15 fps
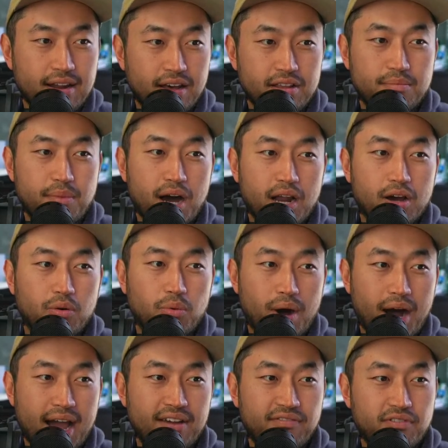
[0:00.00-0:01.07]
another Model
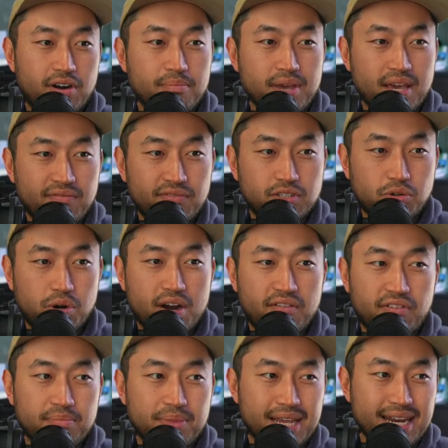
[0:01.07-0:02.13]
Y from inventory
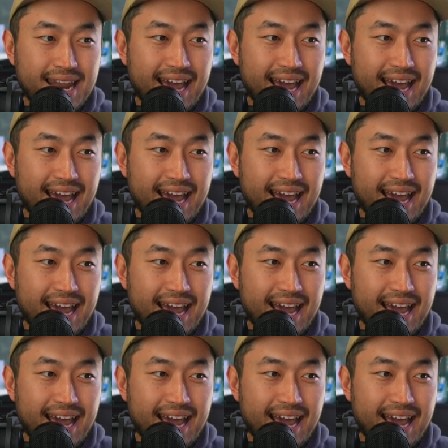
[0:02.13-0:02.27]
from the